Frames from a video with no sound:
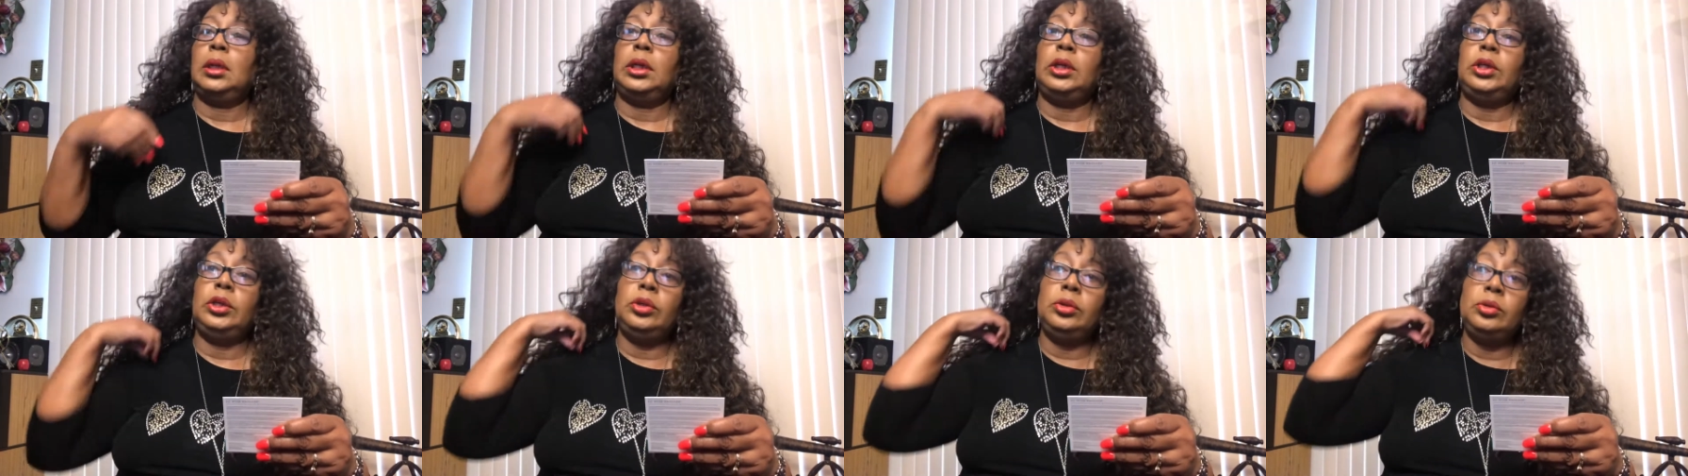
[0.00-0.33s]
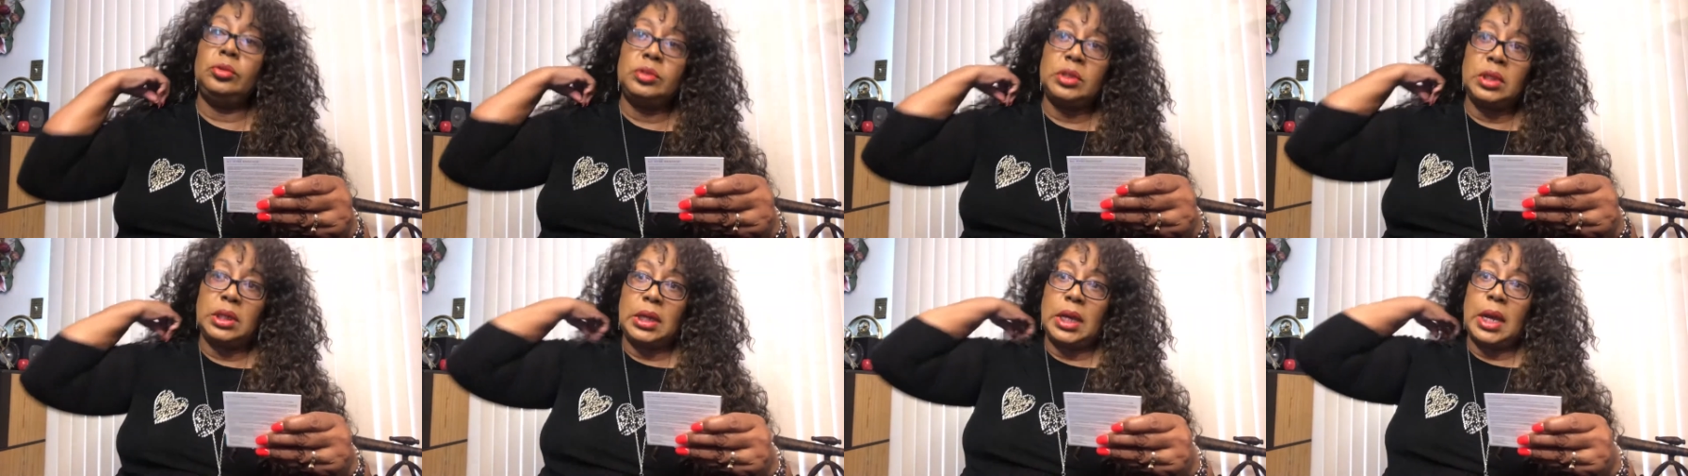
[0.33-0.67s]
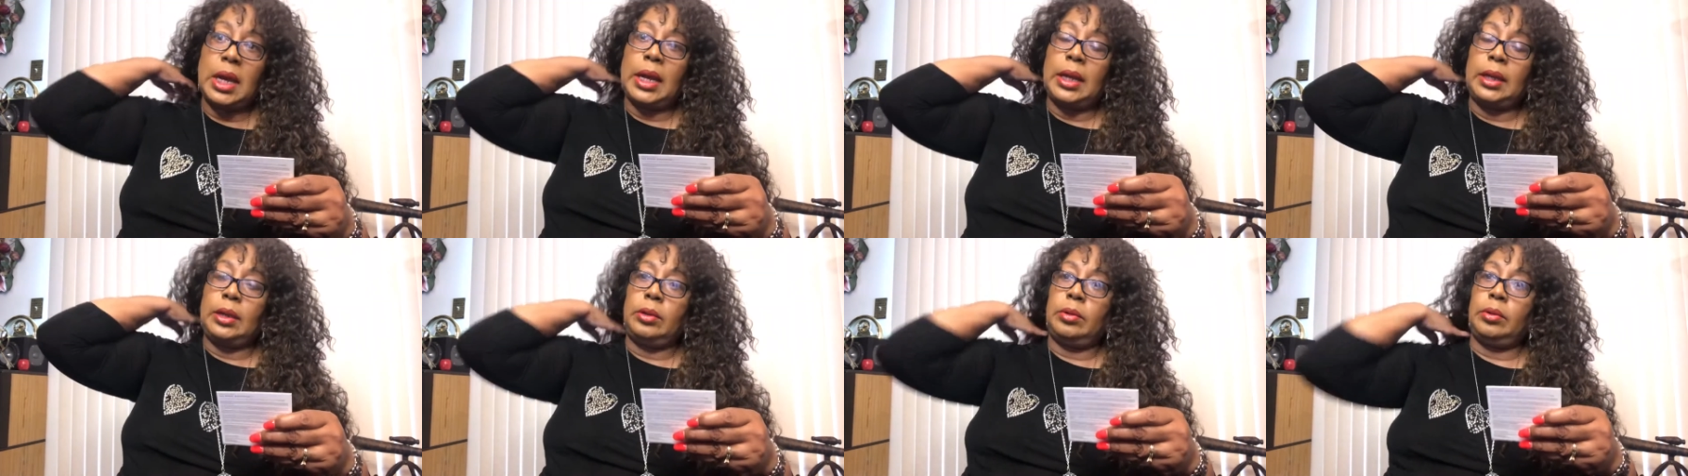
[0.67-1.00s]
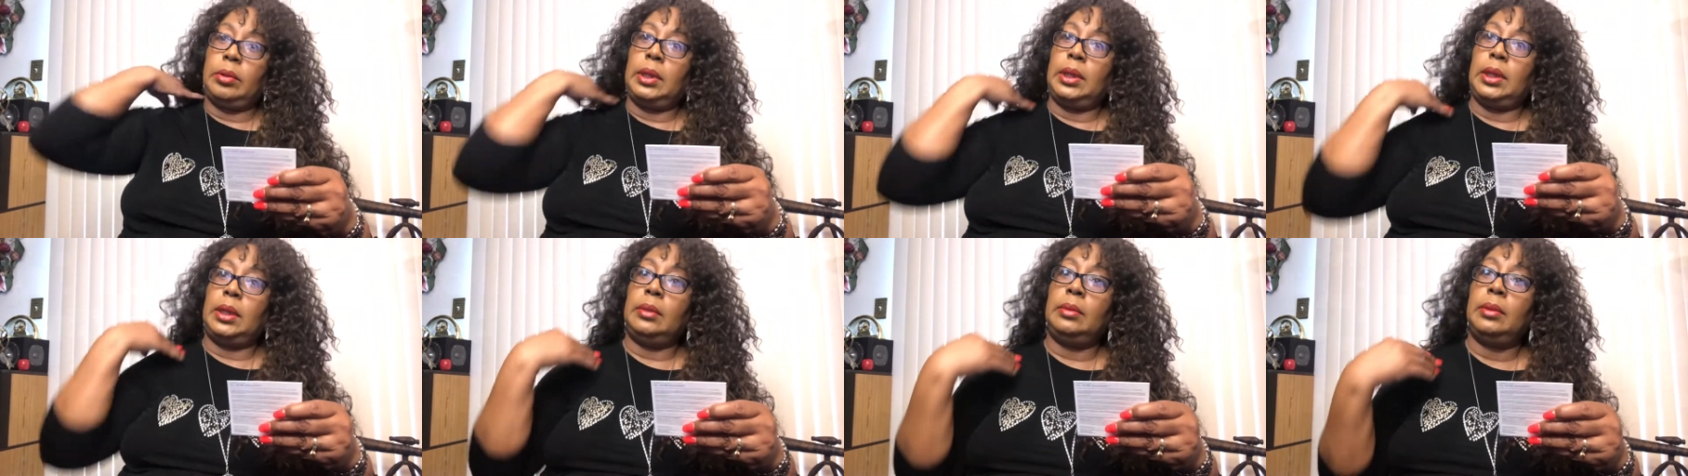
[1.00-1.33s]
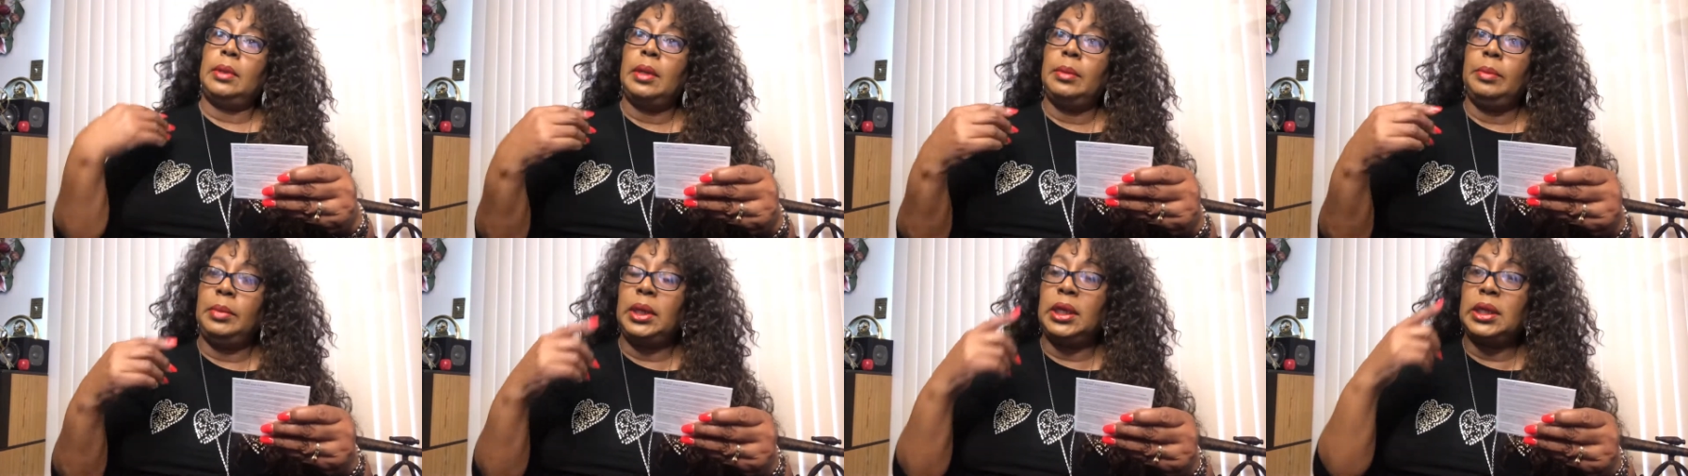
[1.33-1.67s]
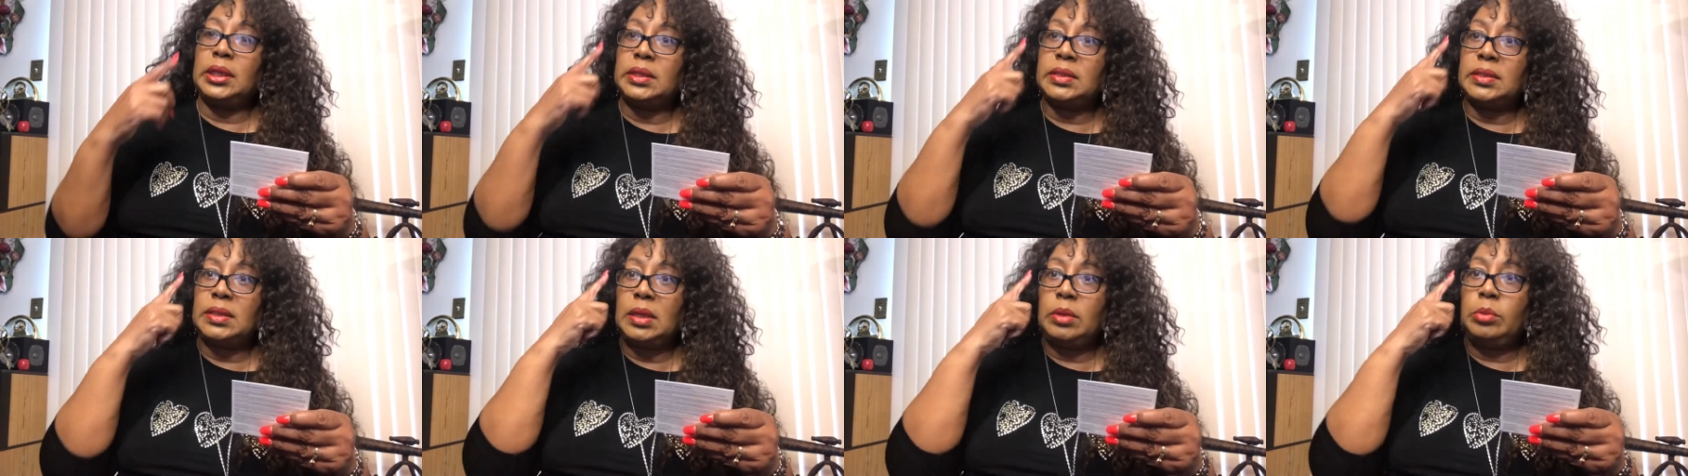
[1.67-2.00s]
using eye cream
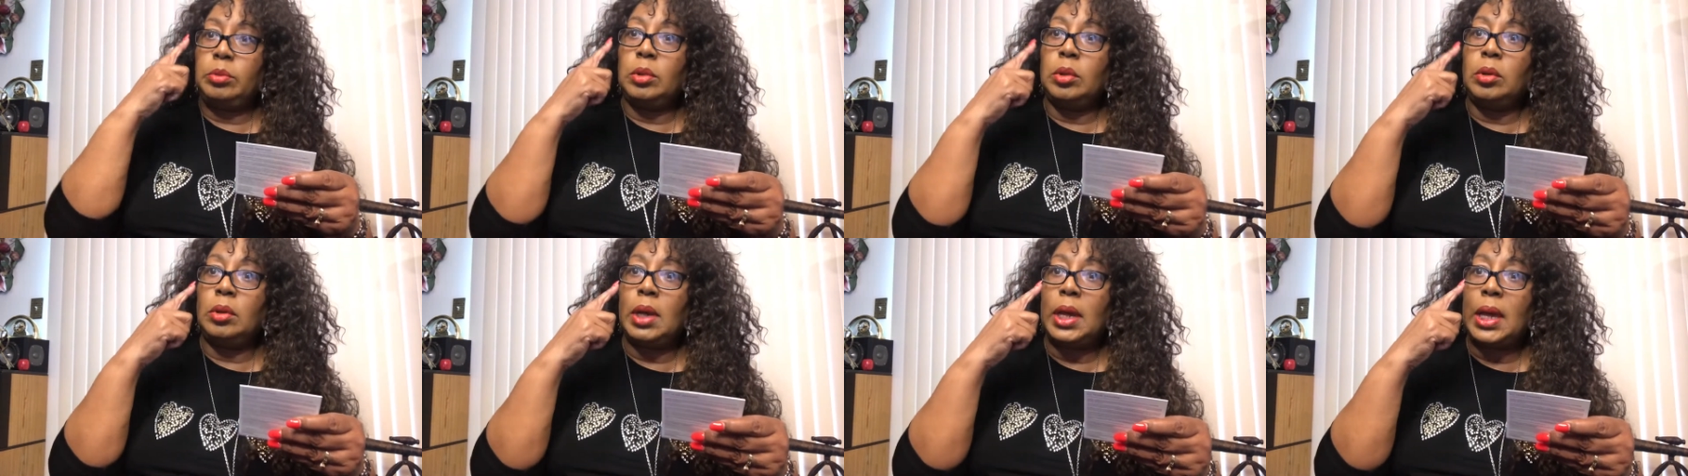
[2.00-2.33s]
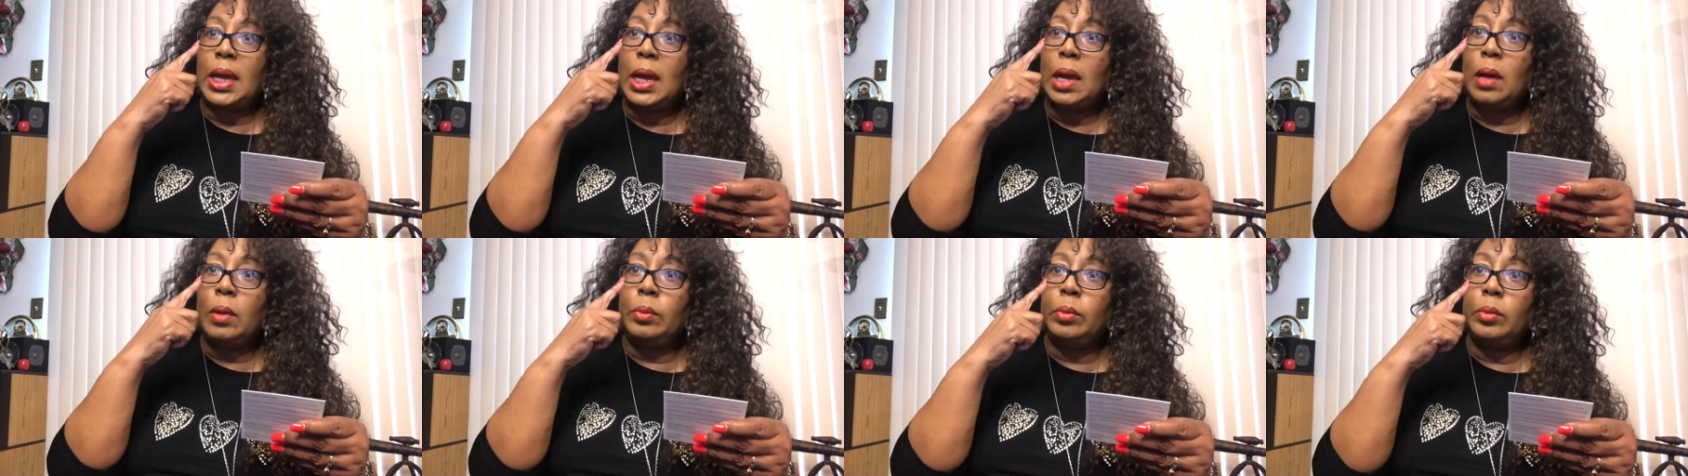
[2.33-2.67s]
because it will help